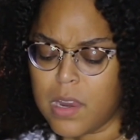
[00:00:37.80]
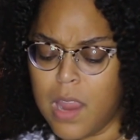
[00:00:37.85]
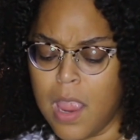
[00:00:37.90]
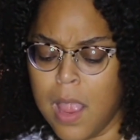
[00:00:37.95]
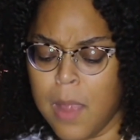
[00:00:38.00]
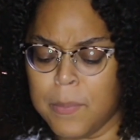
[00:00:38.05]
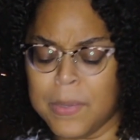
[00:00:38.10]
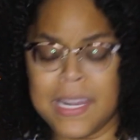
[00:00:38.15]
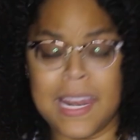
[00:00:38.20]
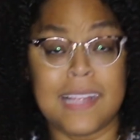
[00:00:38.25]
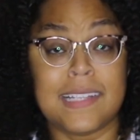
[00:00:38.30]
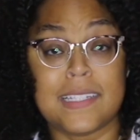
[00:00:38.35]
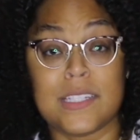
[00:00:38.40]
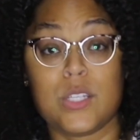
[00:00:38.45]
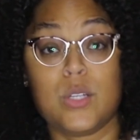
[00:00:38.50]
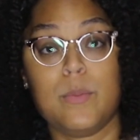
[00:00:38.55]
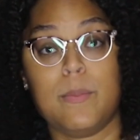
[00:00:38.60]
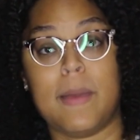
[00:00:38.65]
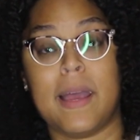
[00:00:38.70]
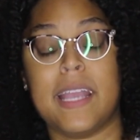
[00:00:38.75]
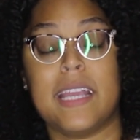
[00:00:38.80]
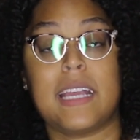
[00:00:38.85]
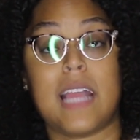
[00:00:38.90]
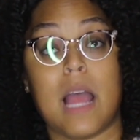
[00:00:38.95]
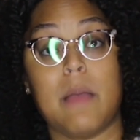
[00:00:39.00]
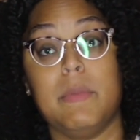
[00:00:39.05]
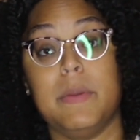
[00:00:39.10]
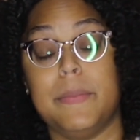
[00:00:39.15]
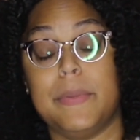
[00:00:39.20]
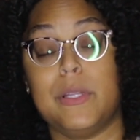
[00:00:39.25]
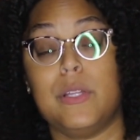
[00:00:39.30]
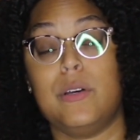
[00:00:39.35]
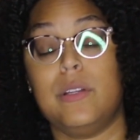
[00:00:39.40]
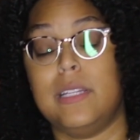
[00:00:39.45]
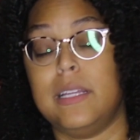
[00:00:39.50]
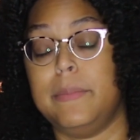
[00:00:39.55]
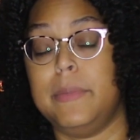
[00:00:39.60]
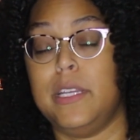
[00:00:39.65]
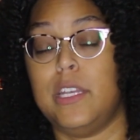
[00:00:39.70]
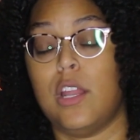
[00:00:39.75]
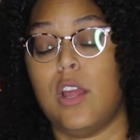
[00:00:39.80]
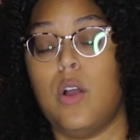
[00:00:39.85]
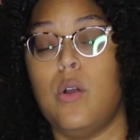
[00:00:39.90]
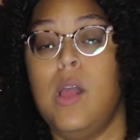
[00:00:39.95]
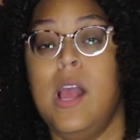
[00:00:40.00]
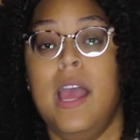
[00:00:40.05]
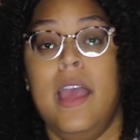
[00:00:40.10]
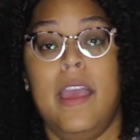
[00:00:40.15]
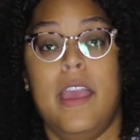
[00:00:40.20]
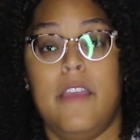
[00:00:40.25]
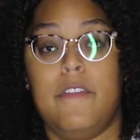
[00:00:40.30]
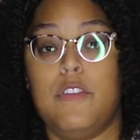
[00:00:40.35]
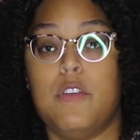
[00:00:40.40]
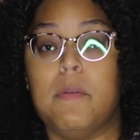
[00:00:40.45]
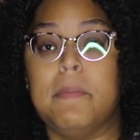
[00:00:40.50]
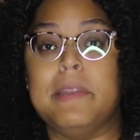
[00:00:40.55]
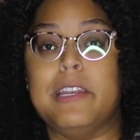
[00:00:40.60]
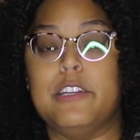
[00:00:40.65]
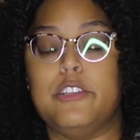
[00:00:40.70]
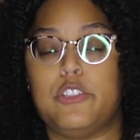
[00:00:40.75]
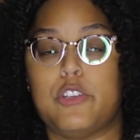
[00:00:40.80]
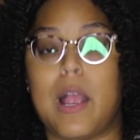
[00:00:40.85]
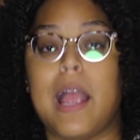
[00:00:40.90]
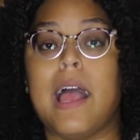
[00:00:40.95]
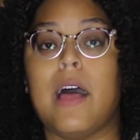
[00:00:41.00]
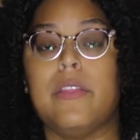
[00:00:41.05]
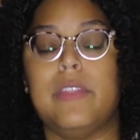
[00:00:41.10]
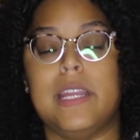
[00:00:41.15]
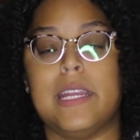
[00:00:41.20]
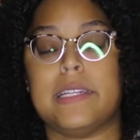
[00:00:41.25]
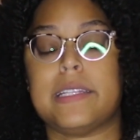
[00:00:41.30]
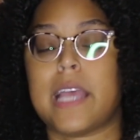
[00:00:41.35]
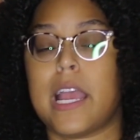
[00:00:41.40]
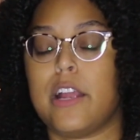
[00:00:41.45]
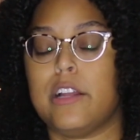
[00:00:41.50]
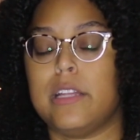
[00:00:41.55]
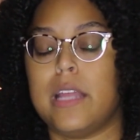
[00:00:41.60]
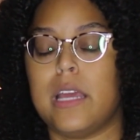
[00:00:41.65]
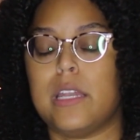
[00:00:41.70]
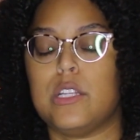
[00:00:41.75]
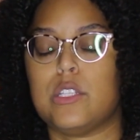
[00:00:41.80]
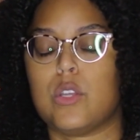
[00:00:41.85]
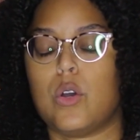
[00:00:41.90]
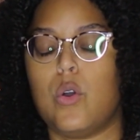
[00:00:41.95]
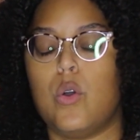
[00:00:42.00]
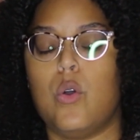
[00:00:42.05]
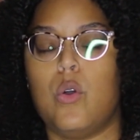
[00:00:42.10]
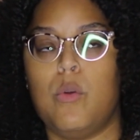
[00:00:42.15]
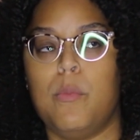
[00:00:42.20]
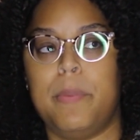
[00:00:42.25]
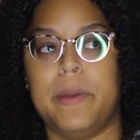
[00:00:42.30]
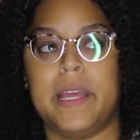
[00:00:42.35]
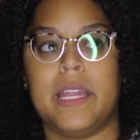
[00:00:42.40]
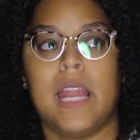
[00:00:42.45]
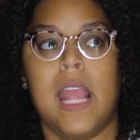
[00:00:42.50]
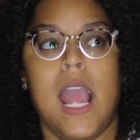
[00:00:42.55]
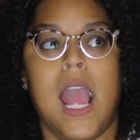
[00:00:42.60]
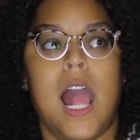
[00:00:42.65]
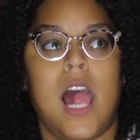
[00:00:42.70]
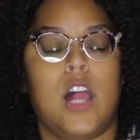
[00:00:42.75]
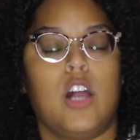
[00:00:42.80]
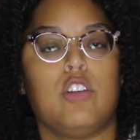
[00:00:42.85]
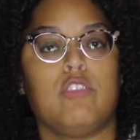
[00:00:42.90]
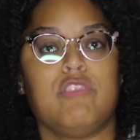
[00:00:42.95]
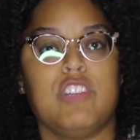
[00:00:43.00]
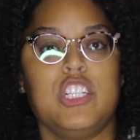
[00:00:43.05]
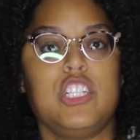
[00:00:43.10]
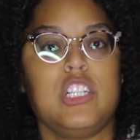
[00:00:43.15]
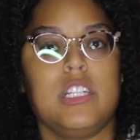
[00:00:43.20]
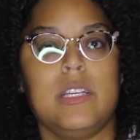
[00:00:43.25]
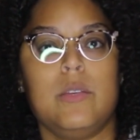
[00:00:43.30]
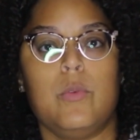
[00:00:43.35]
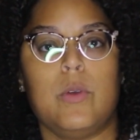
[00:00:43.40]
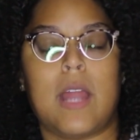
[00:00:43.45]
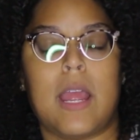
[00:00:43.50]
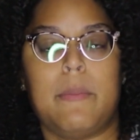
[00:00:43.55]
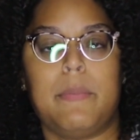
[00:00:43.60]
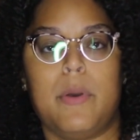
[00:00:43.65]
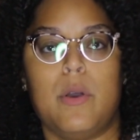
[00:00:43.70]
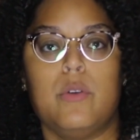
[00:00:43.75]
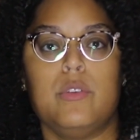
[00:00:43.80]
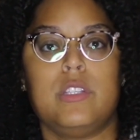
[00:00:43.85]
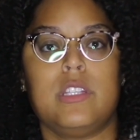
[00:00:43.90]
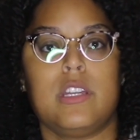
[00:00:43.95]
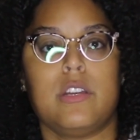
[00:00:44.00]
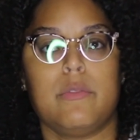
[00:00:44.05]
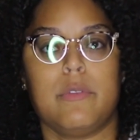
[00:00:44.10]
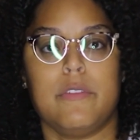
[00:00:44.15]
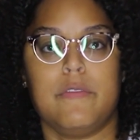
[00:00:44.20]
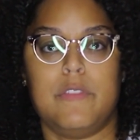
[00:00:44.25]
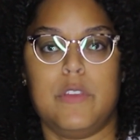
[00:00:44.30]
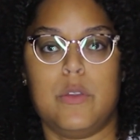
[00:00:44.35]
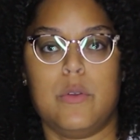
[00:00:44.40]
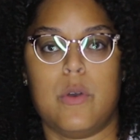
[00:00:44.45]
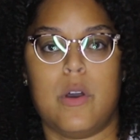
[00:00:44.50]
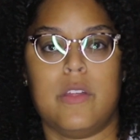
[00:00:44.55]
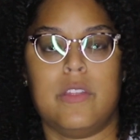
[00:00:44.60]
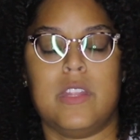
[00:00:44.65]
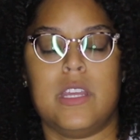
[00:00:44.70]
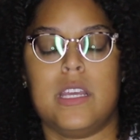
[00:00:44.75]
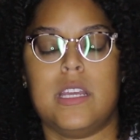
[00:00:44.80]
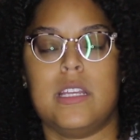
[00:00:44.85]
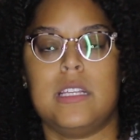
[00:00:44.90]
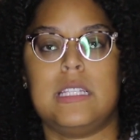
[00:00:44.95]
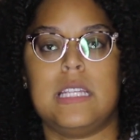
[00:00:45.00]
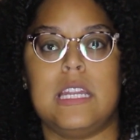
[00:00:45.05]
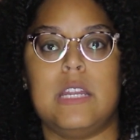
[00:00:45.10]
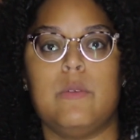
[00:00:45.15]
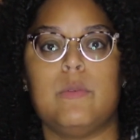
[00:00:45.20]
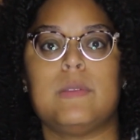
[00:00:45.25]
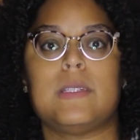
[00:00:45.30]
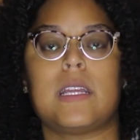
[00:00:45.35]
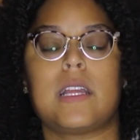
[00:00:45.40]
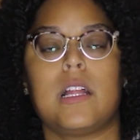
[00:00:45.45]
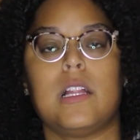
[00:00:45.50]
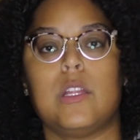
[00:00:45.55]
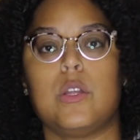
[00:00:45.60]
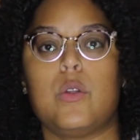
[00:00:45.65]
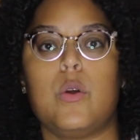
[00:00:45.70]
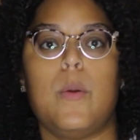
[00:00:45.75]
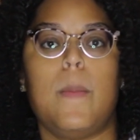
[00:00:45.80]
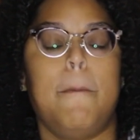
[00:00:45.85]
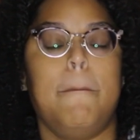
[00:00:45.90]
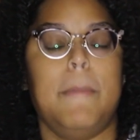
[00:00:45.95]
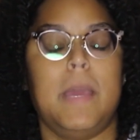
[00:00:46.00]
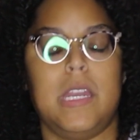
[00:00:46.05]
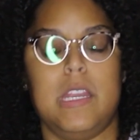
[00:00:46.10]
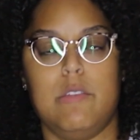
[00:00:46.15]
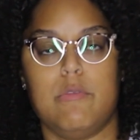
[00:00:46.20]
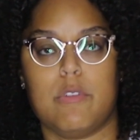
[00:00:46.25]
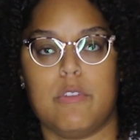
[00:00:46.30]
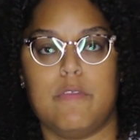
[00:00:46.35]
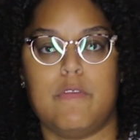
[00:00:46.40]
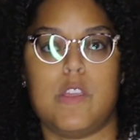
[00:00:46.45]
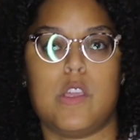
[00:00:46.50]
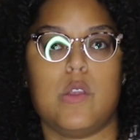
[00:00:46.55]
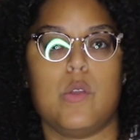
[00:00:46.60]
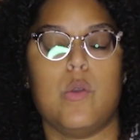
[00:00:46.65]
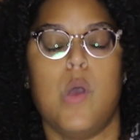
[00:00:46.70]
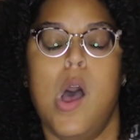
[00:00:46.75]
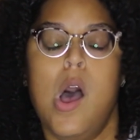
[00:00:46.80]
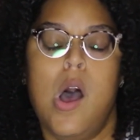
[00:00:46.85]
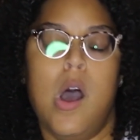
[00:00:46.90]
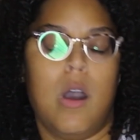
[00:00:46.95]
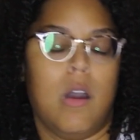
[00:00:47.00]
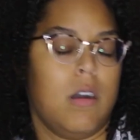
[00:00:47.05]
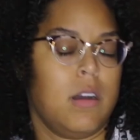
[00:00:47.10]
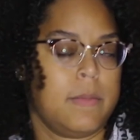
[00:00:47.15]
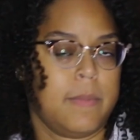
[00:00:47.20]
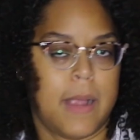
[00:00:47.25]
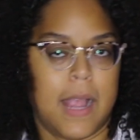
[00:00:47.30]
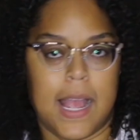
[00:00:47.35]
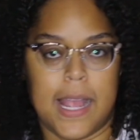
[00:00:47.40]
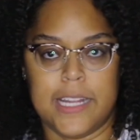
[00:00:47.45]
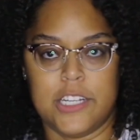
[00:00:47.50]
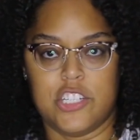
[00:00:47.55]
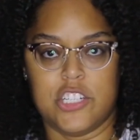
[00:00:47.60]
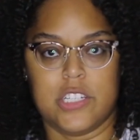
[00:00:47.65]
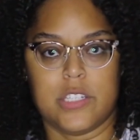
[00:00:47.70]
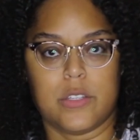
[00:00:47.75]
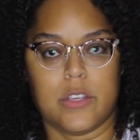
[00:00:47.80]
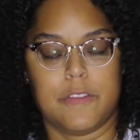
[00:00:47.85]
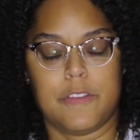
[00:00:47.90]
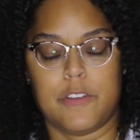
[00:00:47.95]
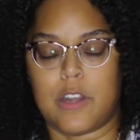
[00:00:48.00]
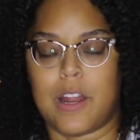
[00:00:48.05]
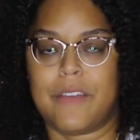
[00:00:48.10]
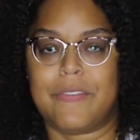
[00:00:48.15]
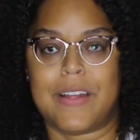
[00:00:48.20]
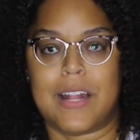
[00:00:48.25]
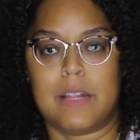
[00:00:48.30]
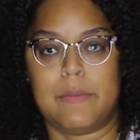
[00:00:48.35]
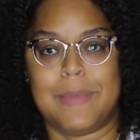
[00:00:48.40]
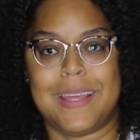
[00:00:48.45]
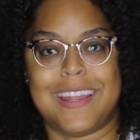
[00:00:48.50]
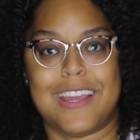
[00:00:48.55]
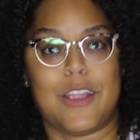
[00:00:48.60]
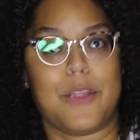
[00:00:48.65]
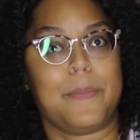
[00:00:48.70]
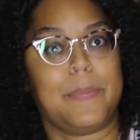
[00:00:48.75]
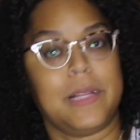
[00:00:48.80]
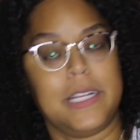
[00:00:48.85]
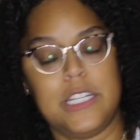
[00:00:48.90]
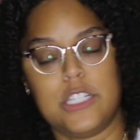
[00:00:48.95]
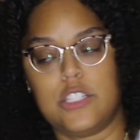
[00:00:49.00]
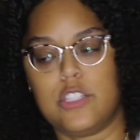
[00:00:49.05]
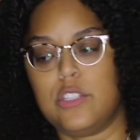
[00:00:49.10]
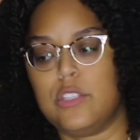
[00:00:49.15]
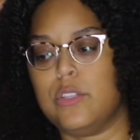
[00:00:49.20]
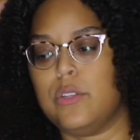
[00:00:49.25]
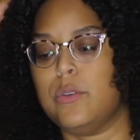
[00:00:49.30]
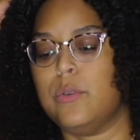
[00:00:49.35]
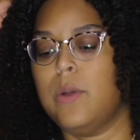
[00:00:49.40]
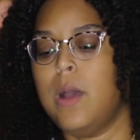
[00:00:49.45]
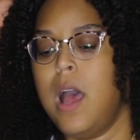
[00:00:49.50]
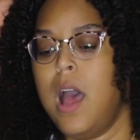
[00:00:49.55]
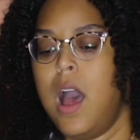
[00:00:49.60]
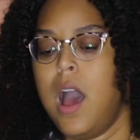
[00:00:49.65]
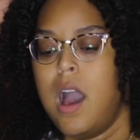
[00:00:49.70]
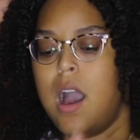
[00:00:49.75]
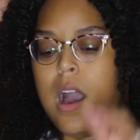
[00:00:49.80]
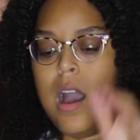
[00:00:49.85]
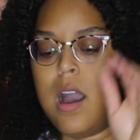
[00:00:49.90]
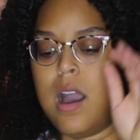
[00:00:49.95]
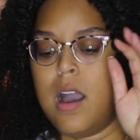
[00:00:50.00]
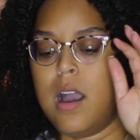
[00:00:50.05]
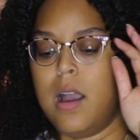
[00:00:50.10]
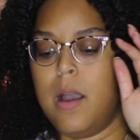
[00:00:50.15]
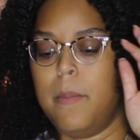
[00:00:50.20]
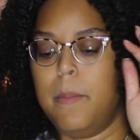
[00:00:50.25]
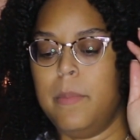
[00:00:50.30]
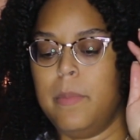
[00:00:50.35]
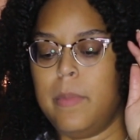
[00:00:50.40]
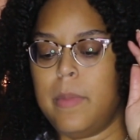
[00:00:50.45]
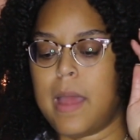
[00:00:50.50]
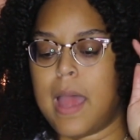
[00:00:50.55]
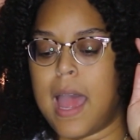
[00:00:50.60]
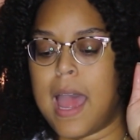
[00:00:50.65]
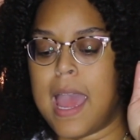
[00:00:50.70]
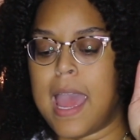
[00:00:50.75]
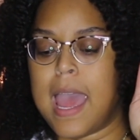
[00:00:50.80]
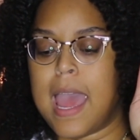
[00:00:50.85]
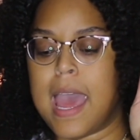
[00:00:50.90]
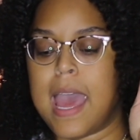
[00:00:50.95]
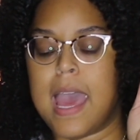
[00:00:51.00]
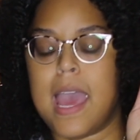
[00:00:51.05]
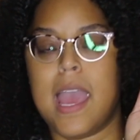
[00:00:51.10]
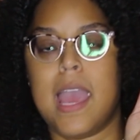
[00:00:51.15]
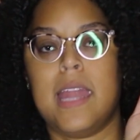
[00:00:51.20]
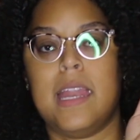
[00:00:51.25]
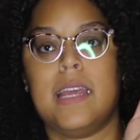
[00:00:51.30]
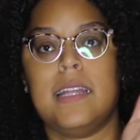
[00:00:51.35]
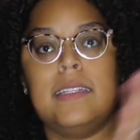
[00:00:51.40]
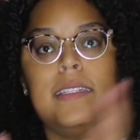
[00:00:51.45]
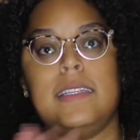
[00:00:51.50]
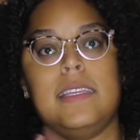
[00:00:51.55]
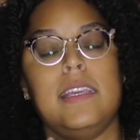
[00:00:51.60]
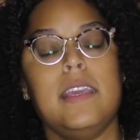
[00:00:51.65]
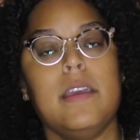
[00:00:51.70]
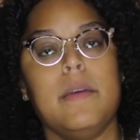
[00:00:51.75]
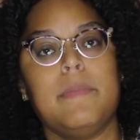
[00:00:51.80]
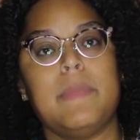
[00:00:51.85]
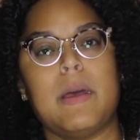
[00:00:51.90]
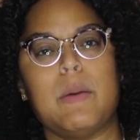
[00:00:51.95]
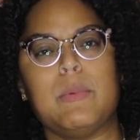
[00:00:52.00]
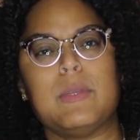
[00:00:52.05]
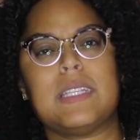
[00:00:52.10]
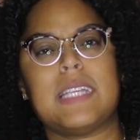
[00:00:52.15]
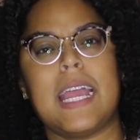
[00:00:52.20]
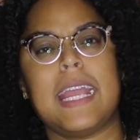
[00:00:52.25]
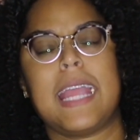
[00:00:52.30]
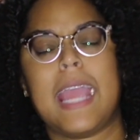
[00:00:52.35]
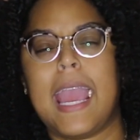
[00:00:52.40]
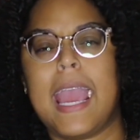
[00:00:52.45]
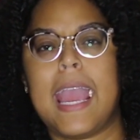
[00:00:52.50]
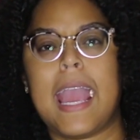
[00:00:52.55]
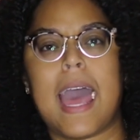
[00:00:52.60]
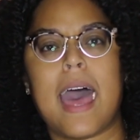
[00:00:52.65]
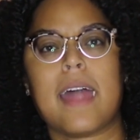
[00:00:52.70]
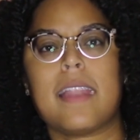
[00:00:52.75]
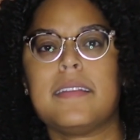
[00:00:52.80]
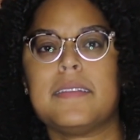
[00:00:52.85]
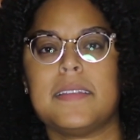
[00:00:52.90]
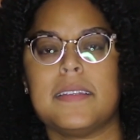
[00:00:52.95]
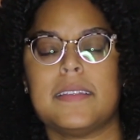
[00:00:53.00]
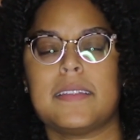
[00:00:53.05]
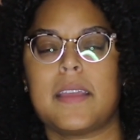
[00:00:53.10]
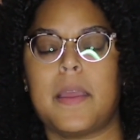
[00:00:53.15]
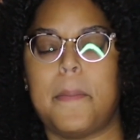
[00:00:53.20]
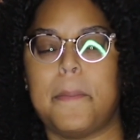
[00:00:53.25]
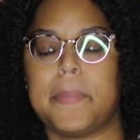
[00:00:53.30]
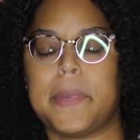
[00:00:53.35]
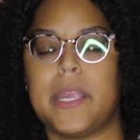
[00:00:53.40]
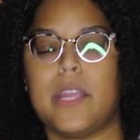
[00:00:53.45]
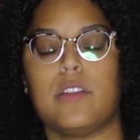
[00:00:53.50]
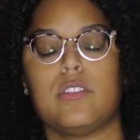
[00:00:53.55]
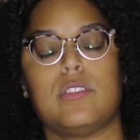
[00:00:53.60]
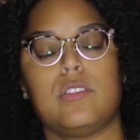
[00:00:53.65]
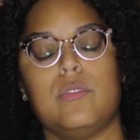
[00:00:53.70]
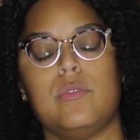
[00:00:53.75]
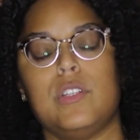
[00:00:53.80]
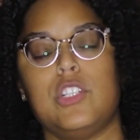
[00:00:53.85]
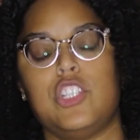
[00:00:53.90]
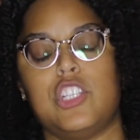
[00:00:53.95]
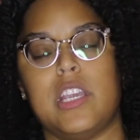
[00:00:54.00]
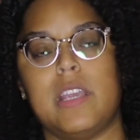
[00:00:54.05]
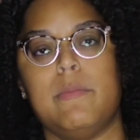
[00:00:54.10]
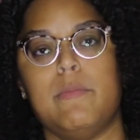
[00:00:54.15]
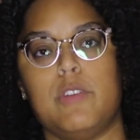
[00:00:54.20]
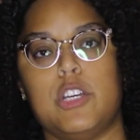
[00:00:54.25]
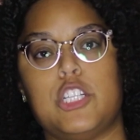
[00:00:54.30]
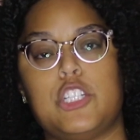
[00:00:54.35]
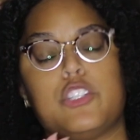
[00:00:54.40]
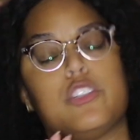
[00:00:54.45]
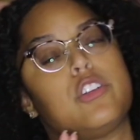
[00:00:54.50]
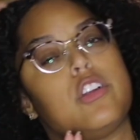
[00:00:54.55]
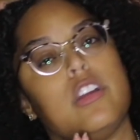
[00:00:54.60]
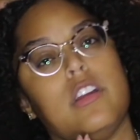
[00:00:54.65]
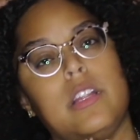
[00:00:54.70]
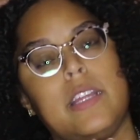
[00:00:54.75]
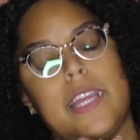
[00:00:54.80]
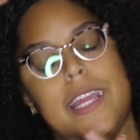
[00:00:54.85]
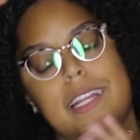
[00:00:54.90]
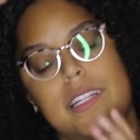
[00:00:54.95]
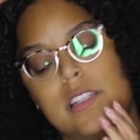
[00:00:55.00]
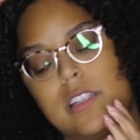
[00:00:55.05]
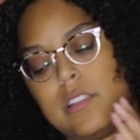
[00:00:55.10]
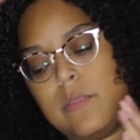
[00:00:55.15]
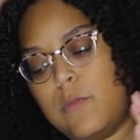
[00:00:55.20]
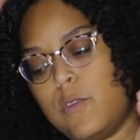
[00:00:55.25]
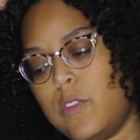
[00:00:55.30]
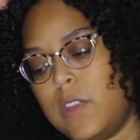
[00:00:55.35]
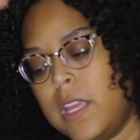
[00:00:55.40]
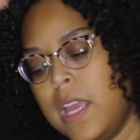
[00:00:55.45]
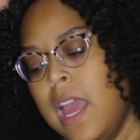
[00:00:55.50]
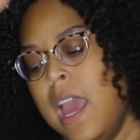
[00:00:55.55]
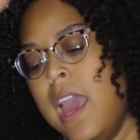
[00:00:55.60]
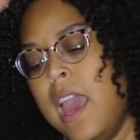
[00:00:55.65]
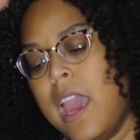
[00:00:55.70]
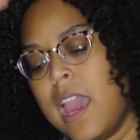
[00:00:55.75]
And I still might. Comment below and let me know if you want me to try out the entire line as a whole. But originally when I posted a review on this, and it was like a little mini review on my IG, so if you're not following me there, please do. I had a DM that was like, hey, how does this compare to the Shea Moisture Curling Enhancing Smoothie?